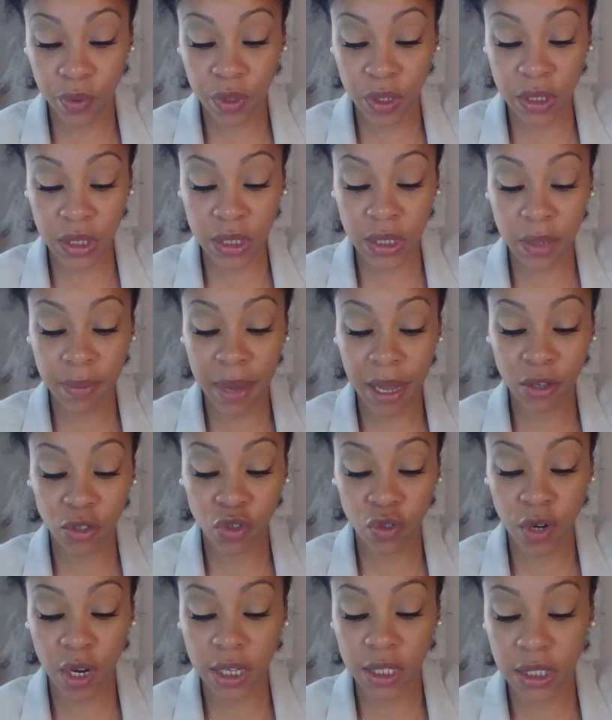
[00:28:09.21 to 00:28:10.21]
This is about
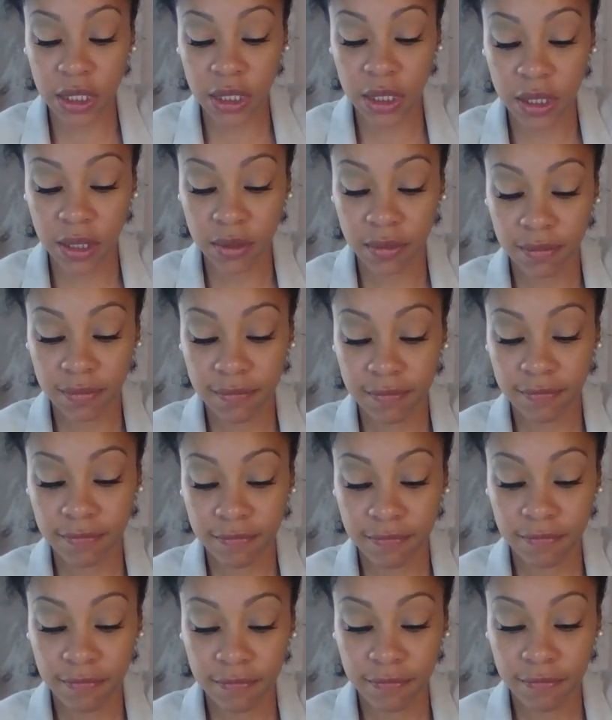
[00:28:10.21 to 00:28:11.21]
trust.
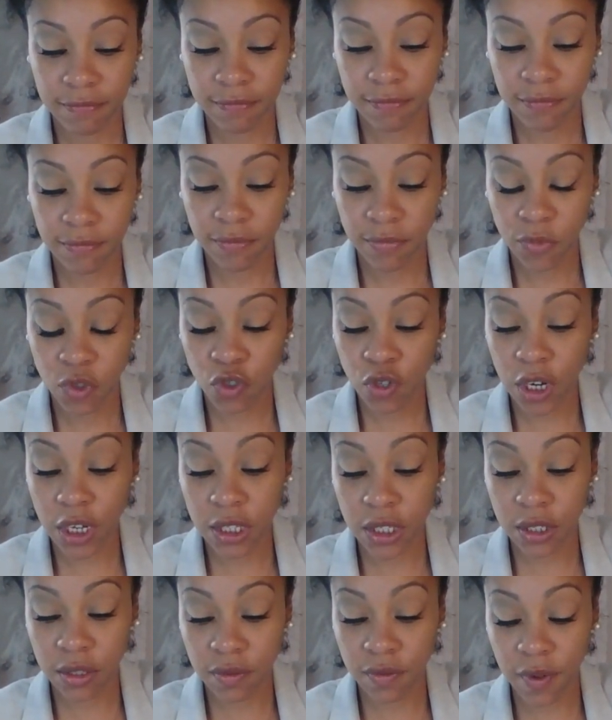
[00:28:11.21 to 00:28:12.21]

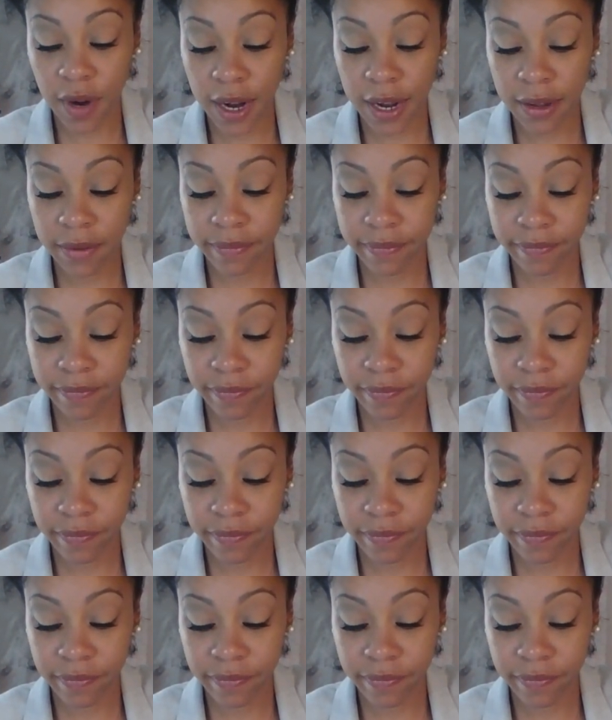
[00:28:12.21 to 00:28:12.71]
Trust, right?